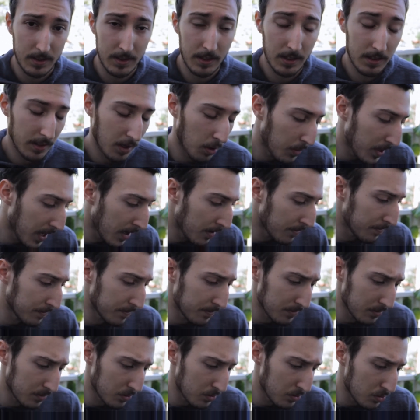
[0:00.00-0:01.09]
Now, we have
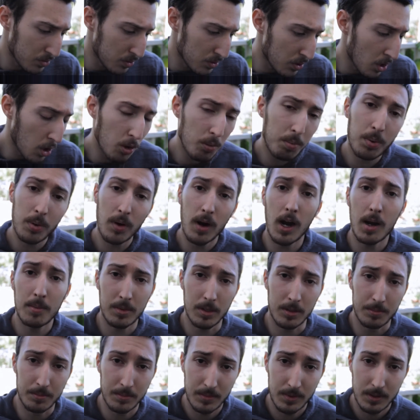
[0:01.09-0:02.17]
no
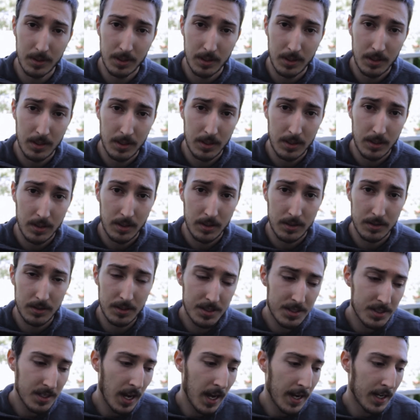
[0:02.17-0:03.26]
problem
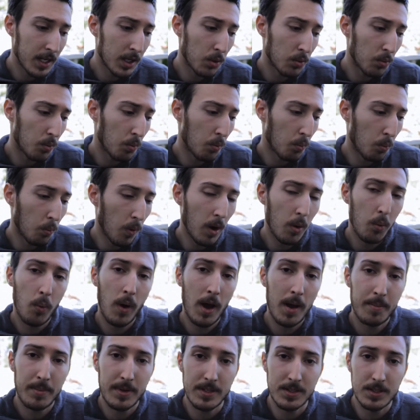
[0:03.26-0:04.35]
deciding what
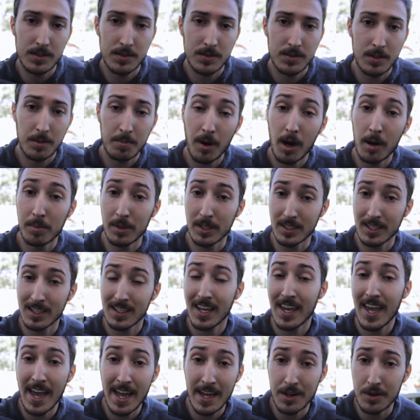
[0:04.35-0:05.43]
weapons the public
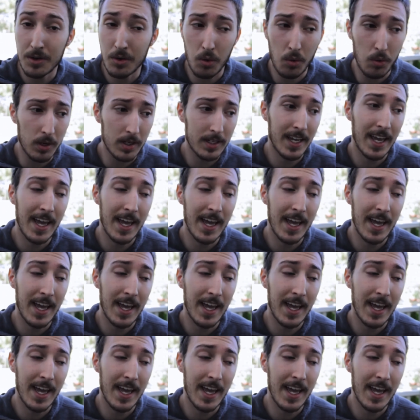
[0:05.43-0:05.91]
can or